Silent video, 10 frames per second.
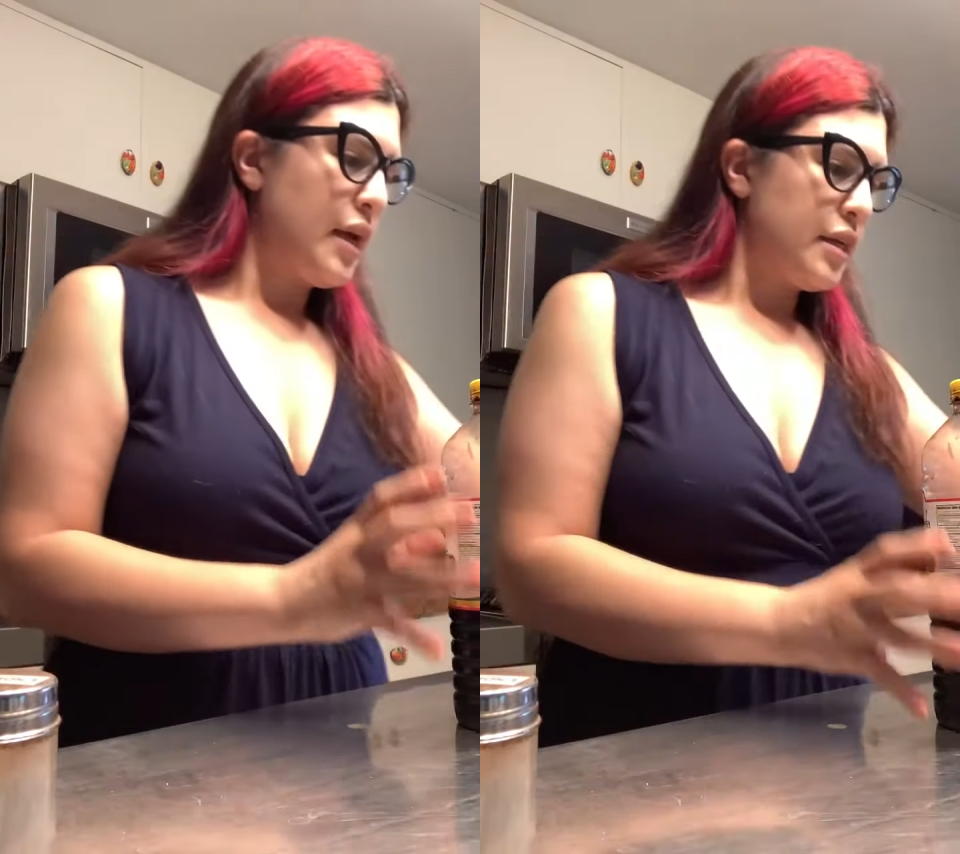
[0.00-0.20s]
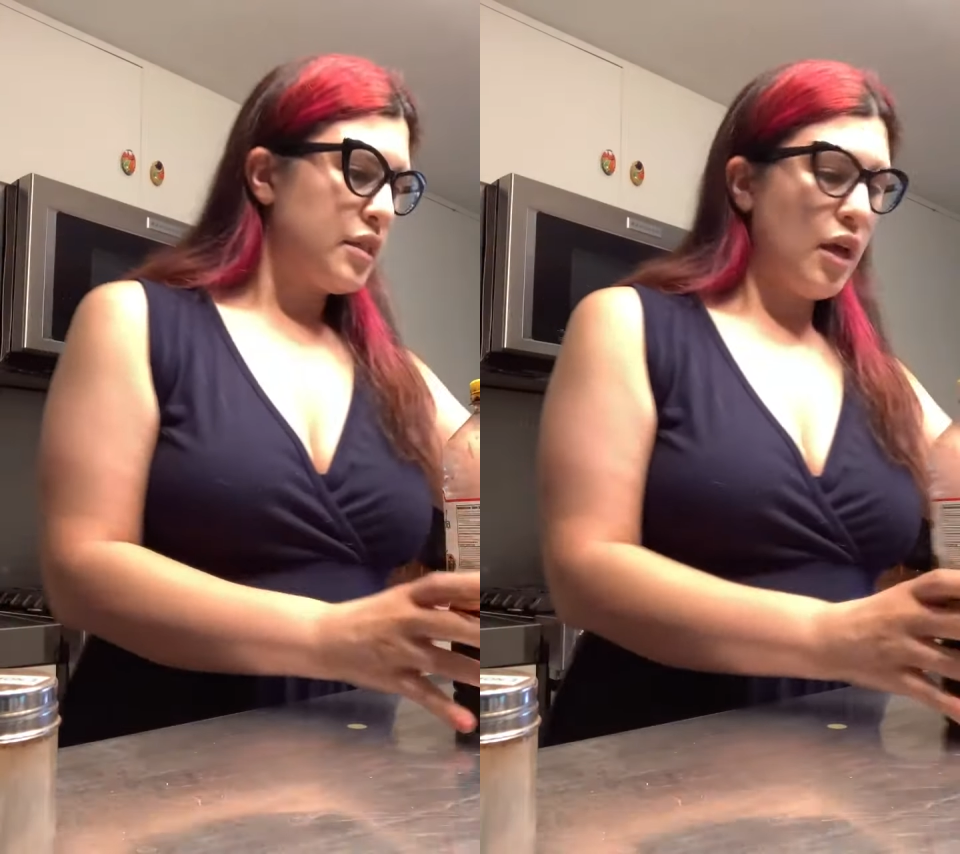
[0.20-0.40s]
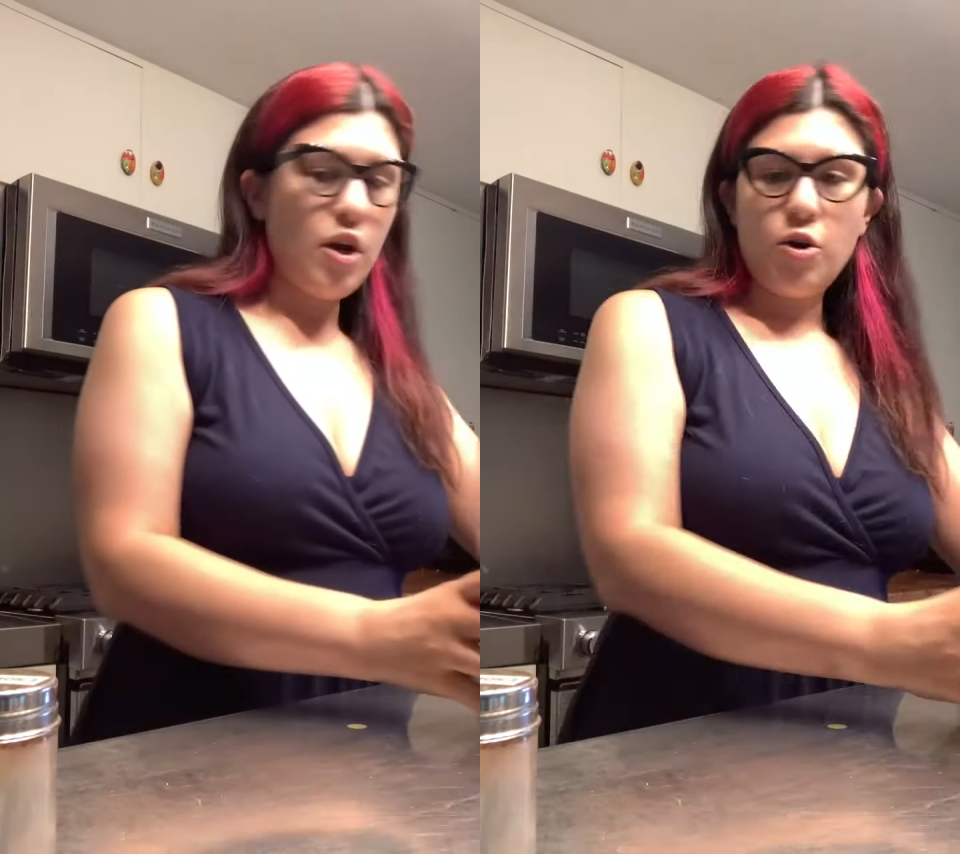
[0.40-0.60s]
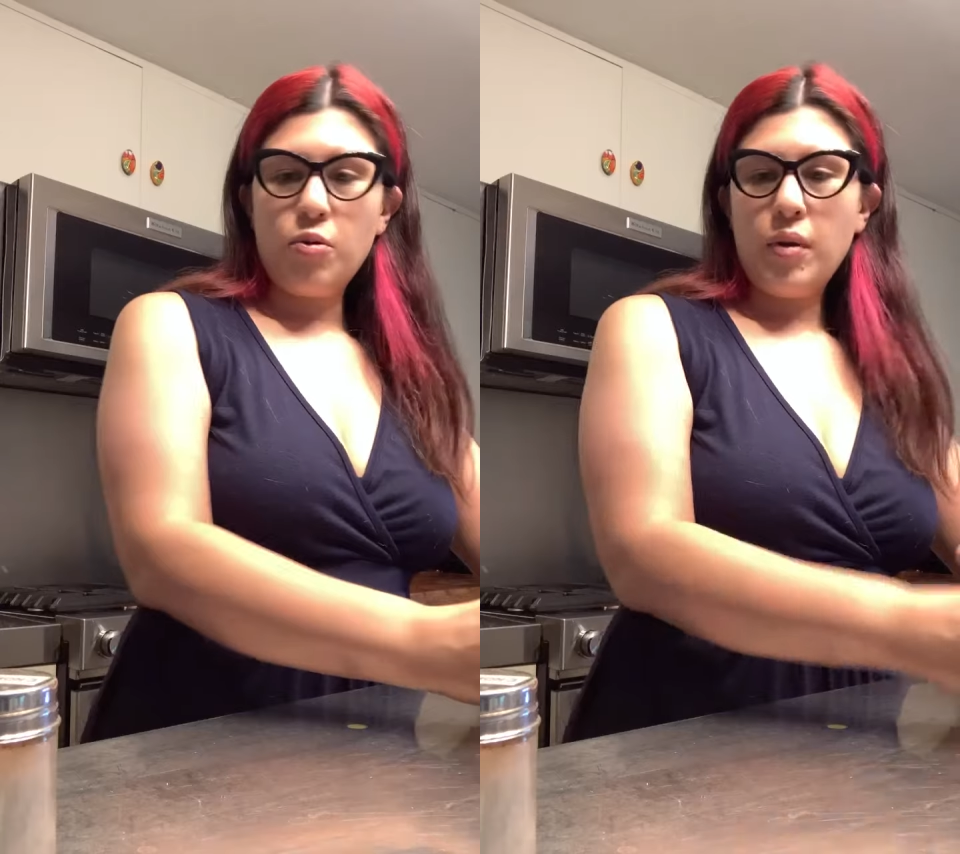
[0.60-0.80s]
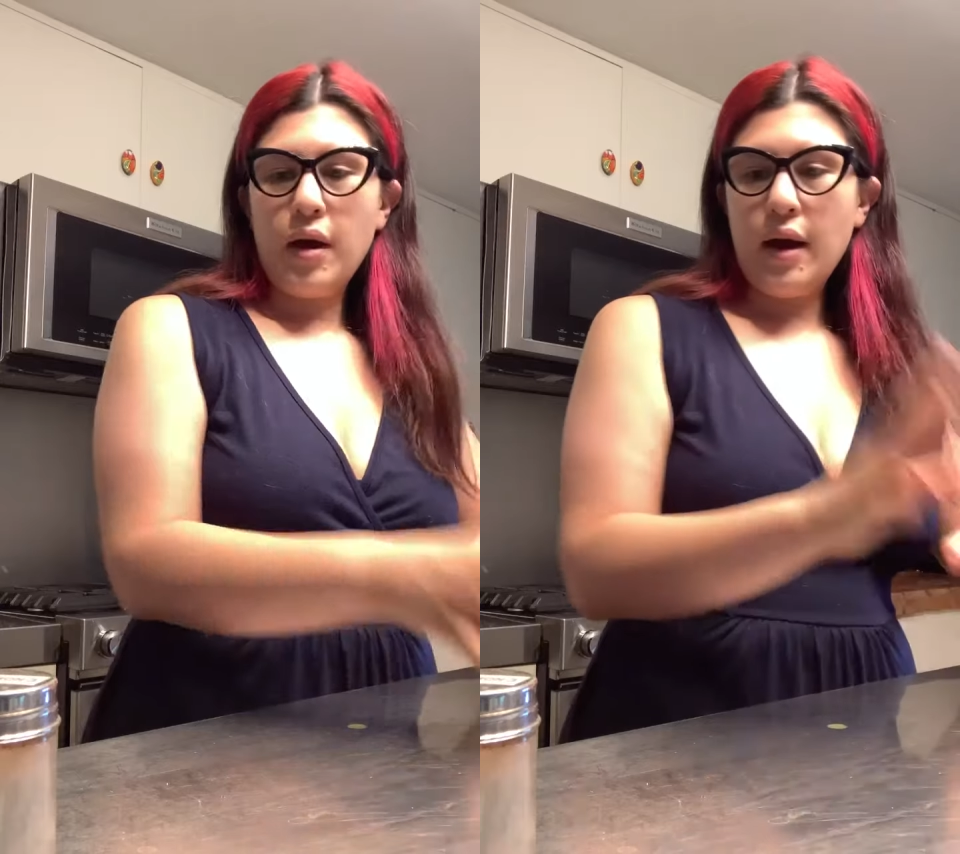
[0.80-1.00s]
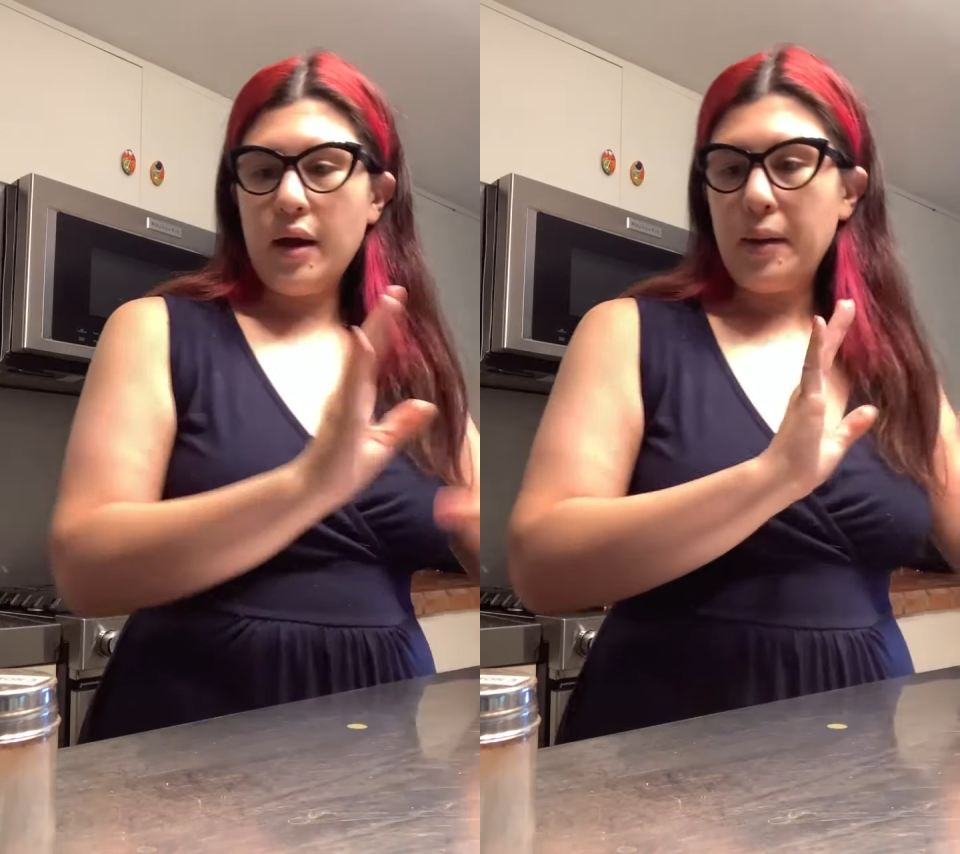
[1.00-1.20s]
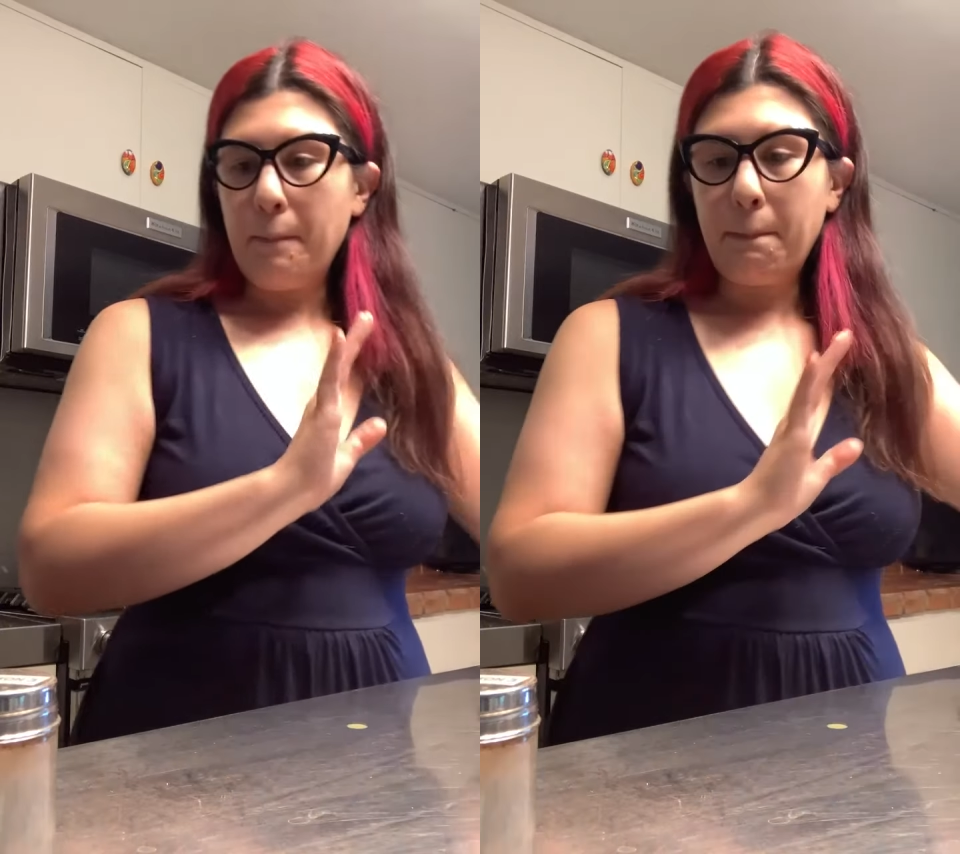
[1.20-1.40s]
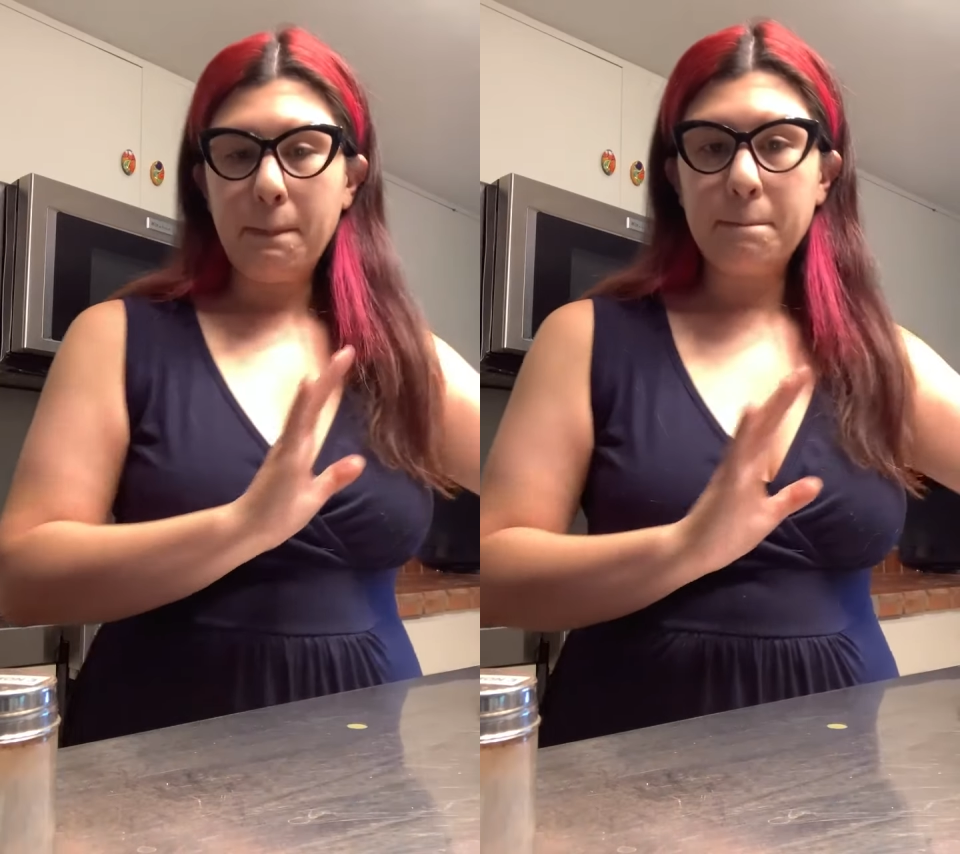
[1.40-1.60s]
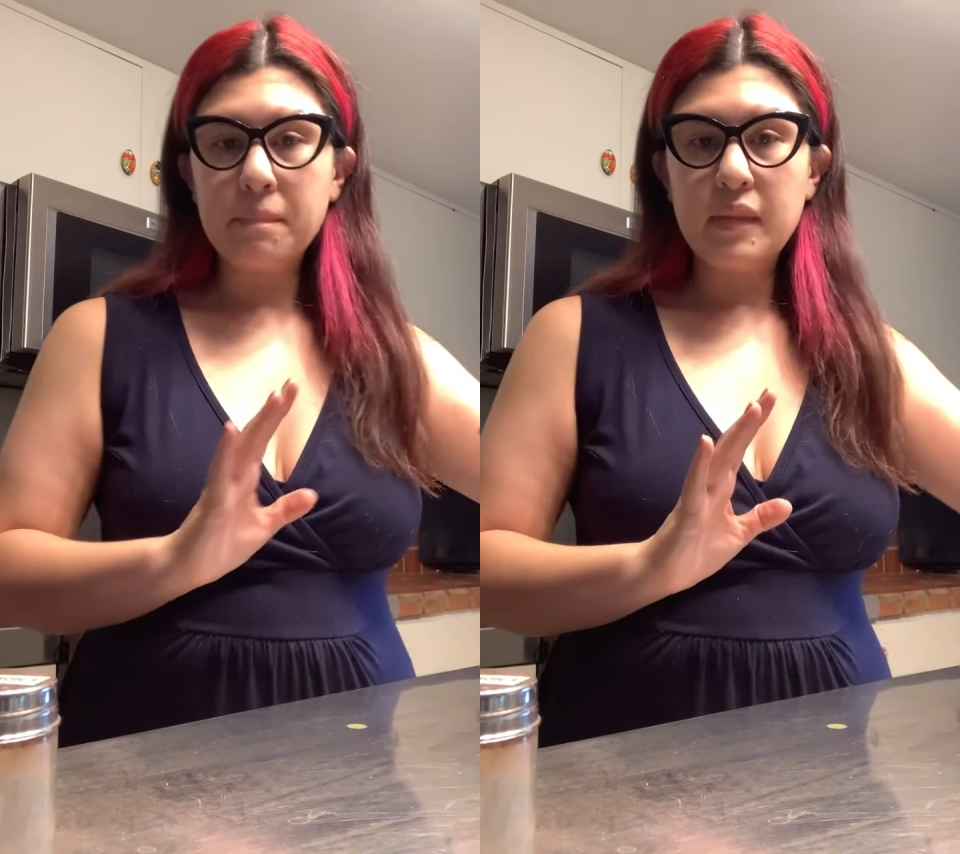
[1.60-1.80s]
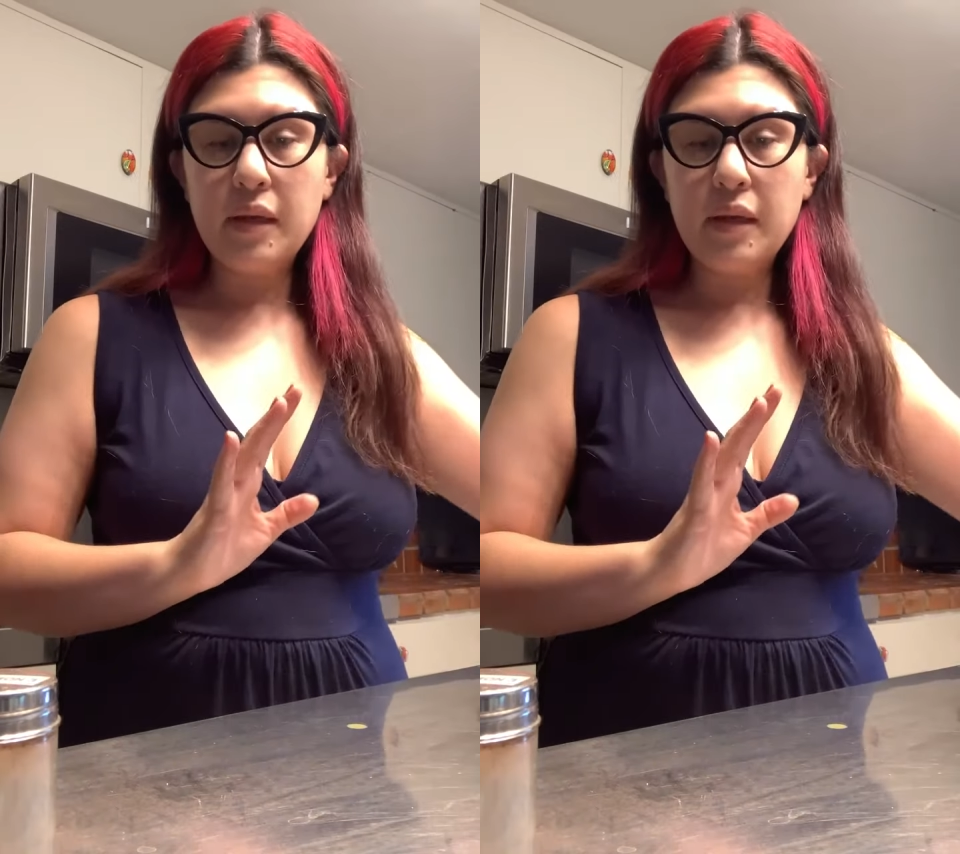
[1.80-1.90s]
So the